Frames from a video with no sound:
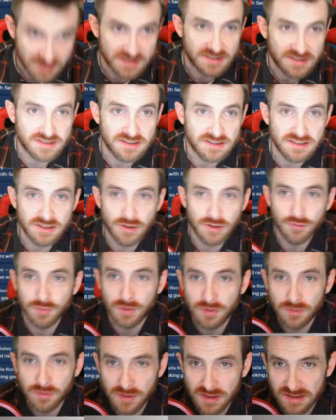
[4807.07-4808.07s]
Neo
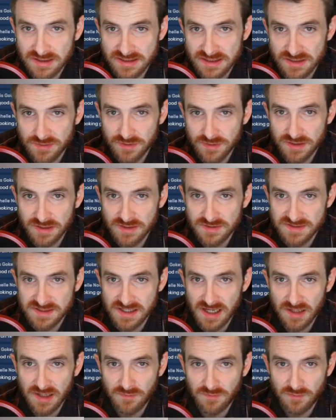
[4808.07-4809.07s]
real quick. Let's see what Neo's
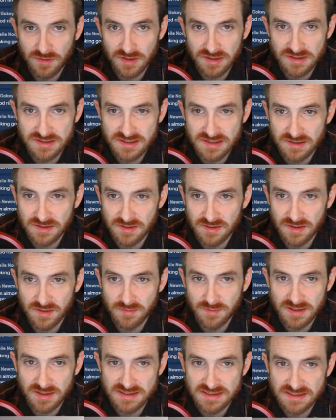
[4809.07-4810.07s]
got, and we'll run into
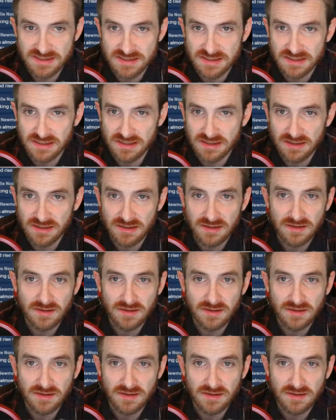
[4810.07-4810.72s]
MITT.